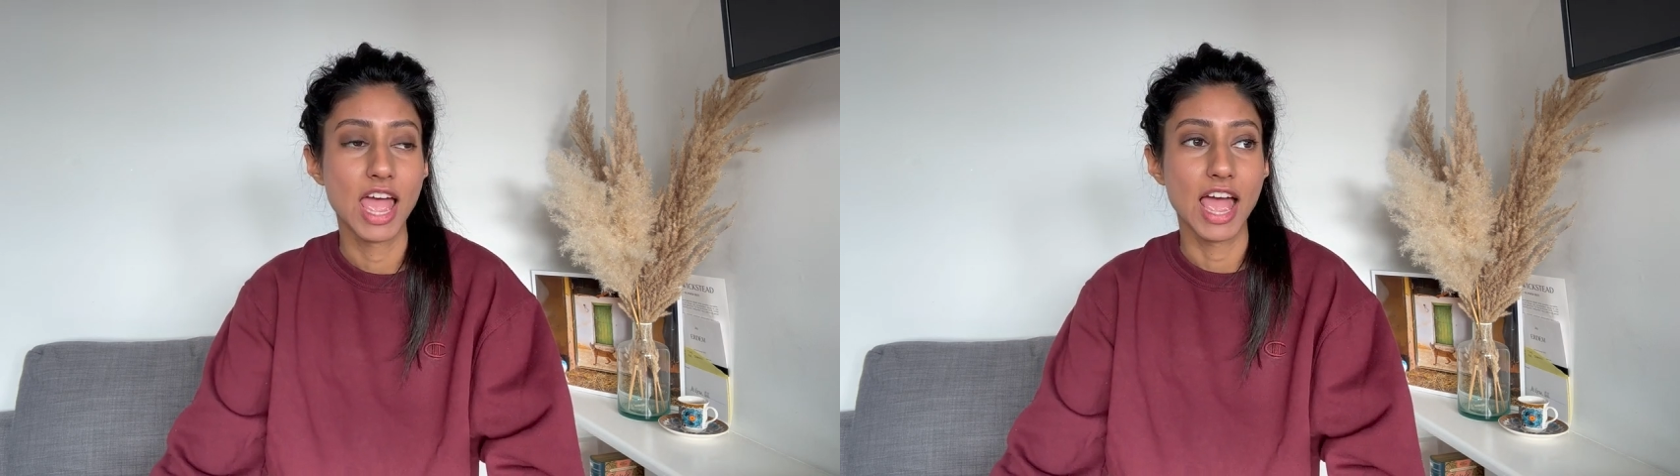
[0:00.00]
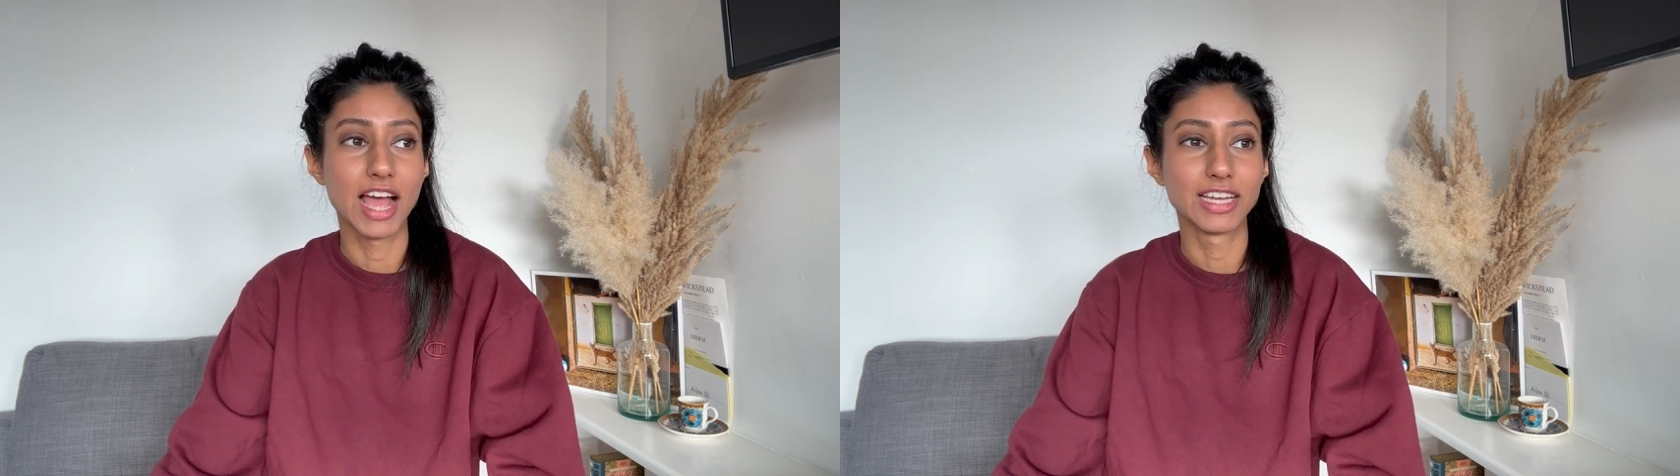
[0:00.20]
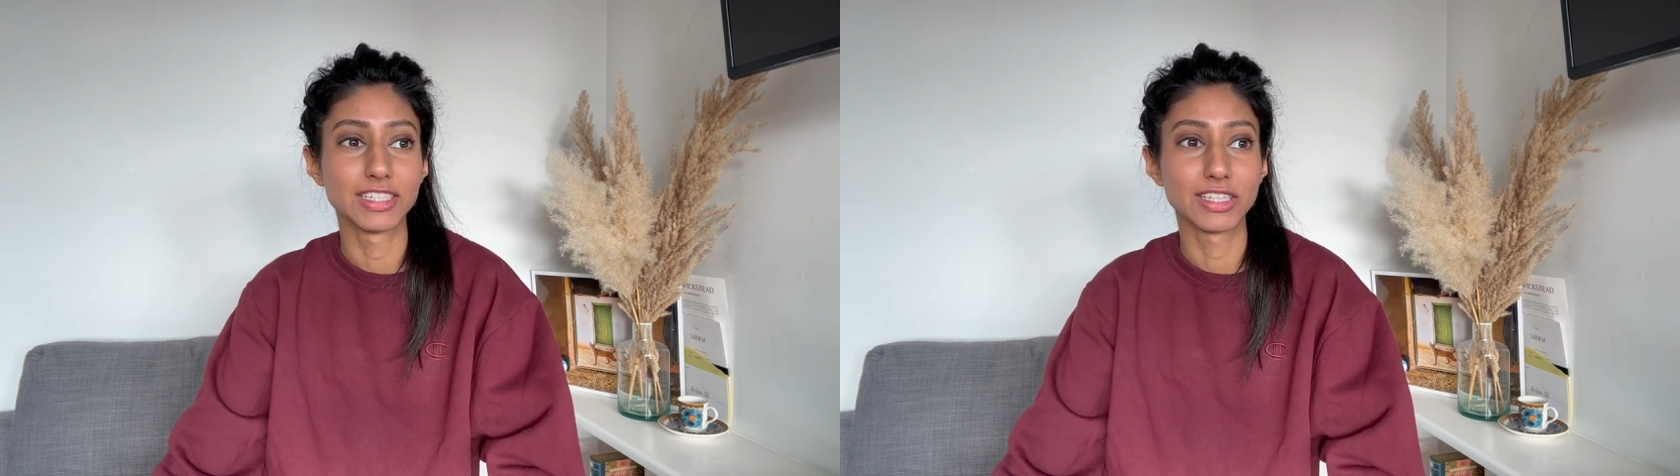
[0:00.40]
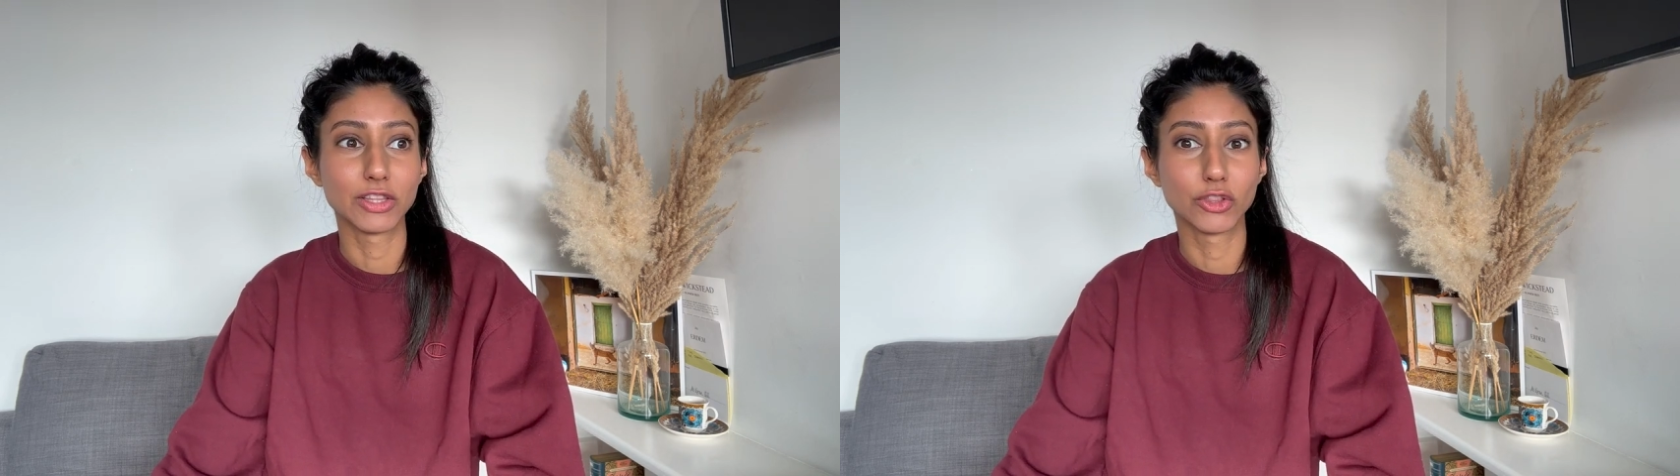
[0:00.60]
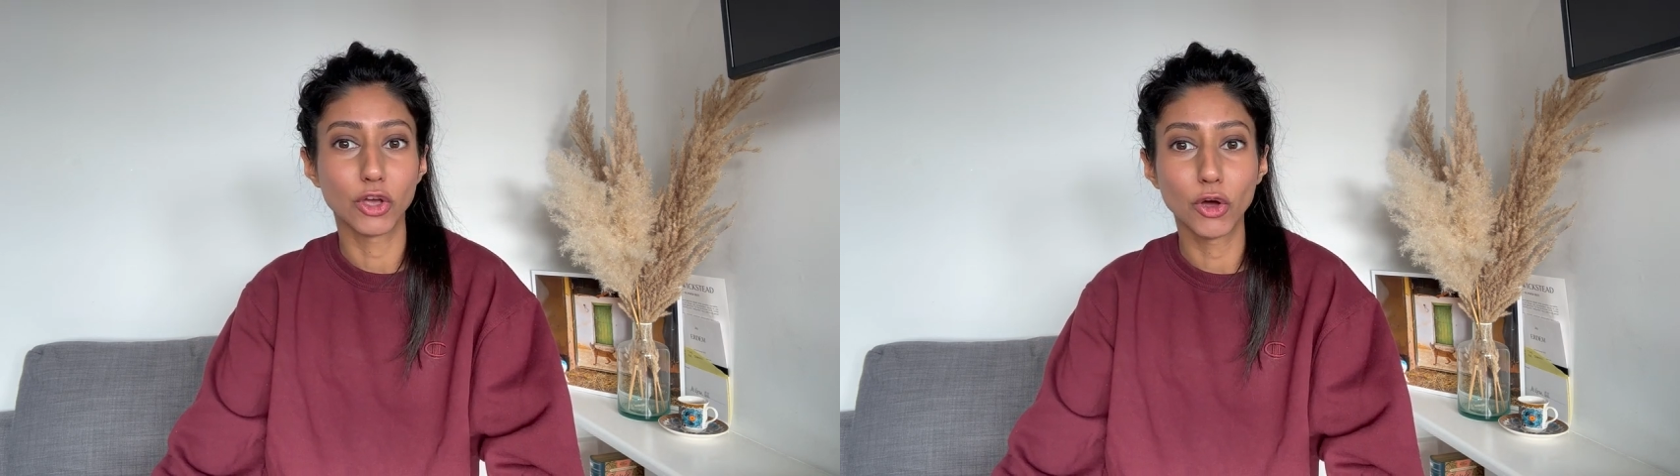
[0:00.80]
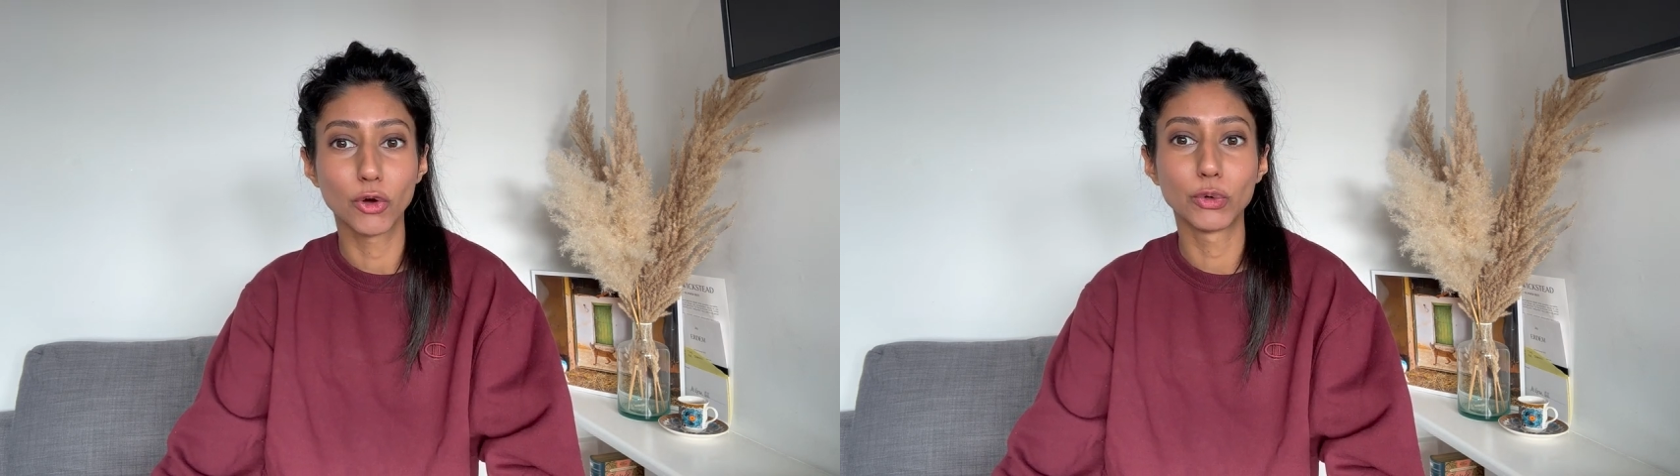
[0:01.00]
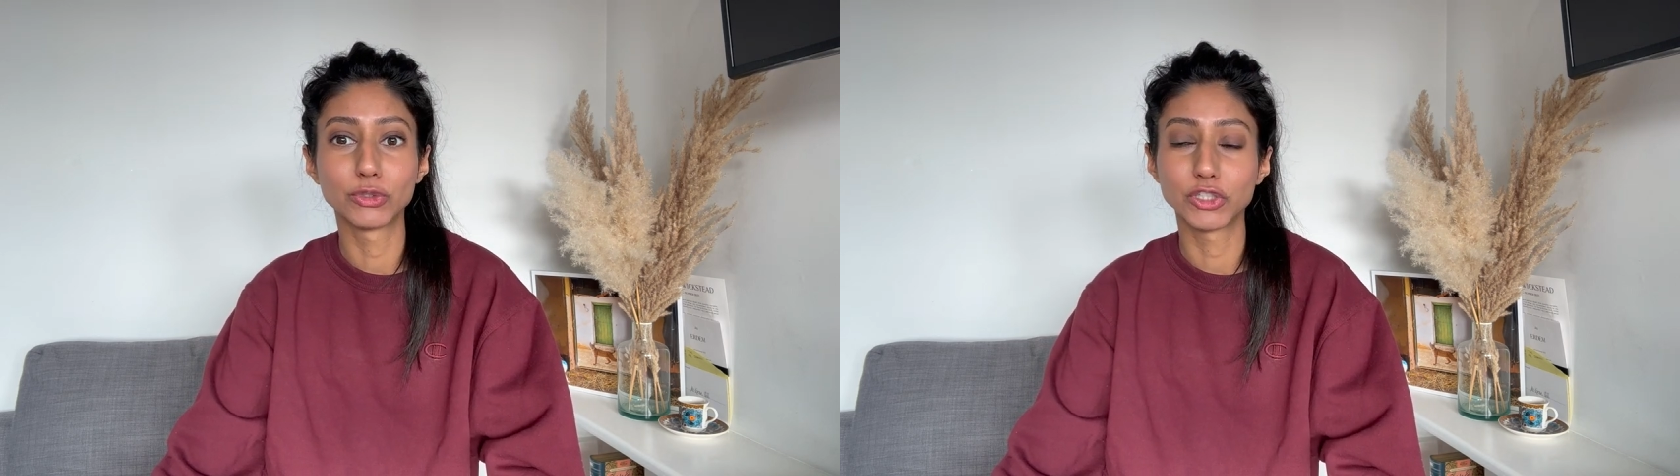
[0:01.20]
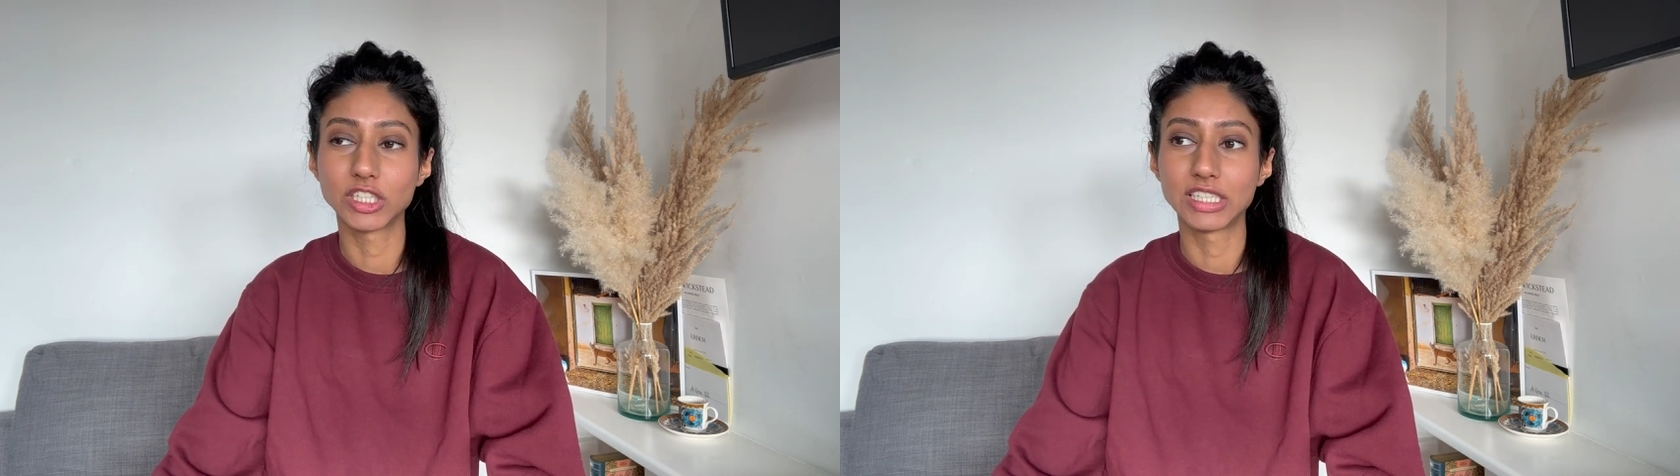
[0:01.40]
And though
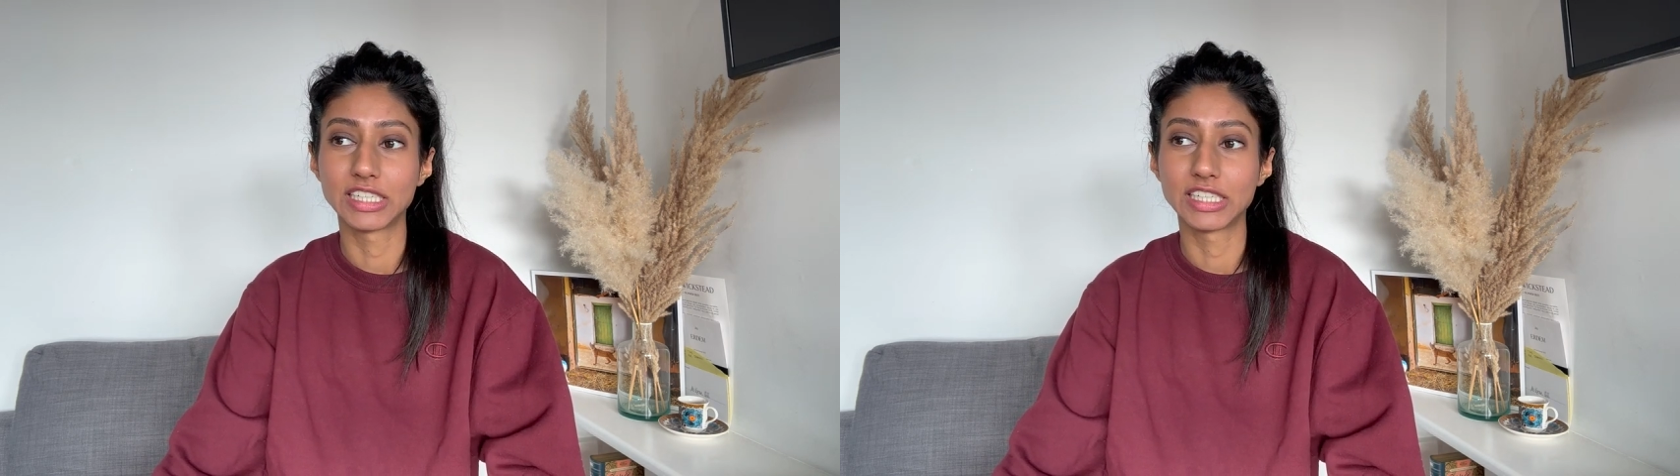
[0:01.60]
she